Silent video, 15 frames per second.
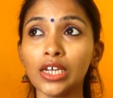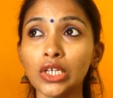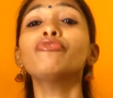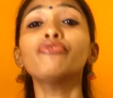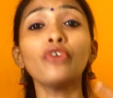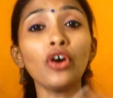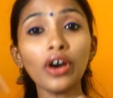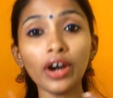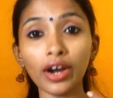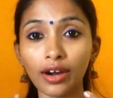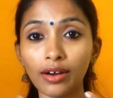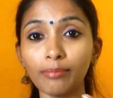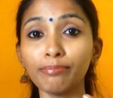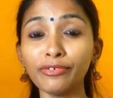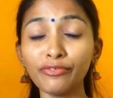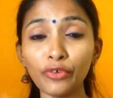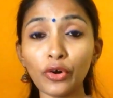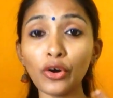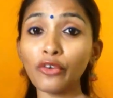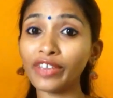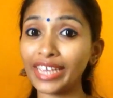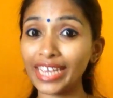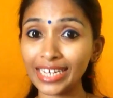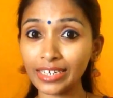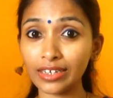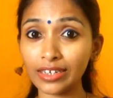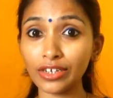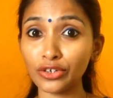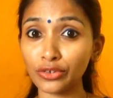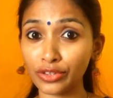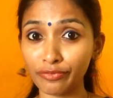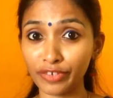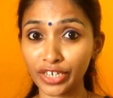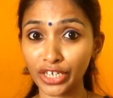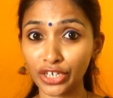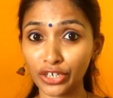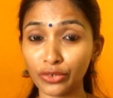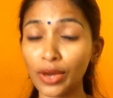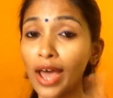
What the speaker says: Before we get into the video,